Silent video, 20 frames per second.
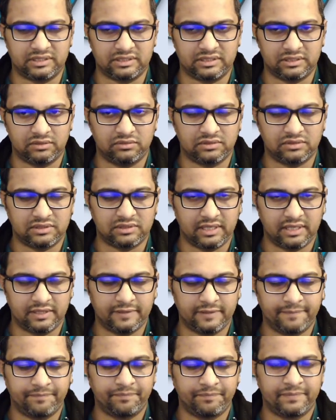looks
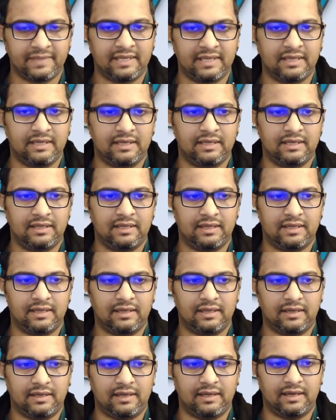like.
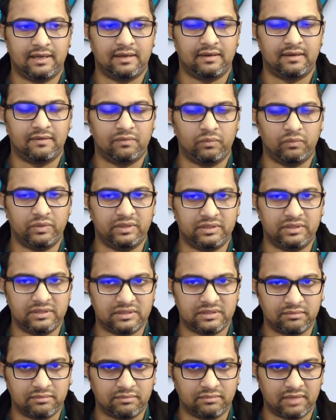And with
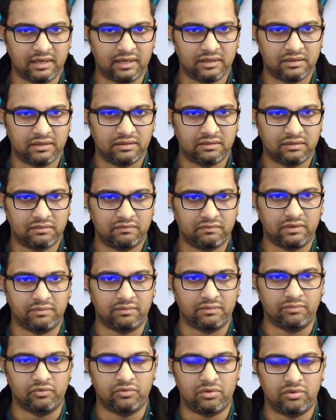this in mind, we
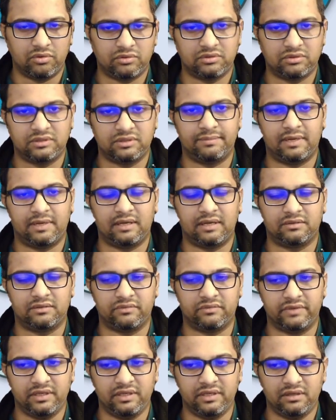move on to the part
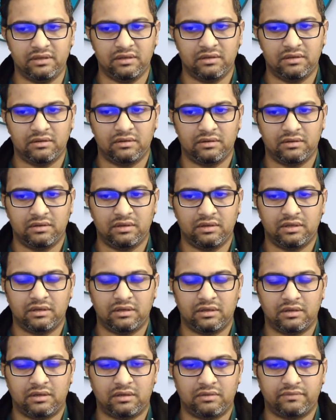3
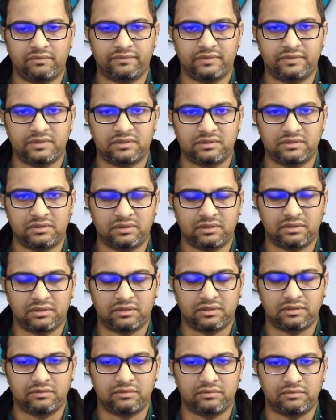of this
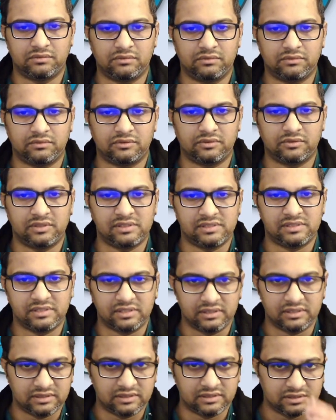tutorial
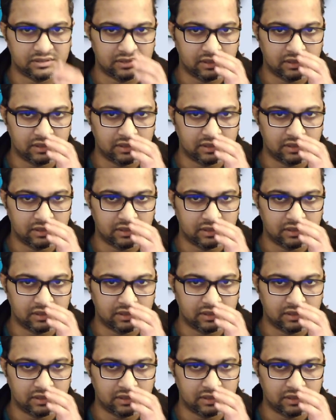series.